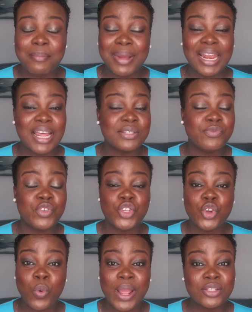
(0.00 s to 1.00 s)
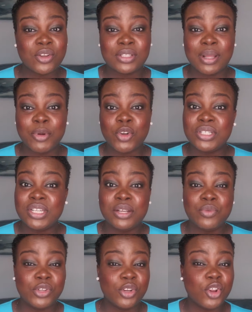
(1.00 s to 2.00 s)
my last video where i talked about
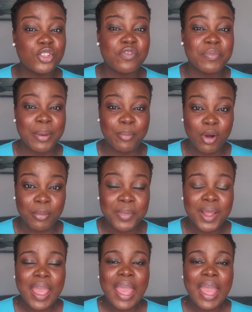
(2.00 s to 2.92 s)
dealing with the loss of my mom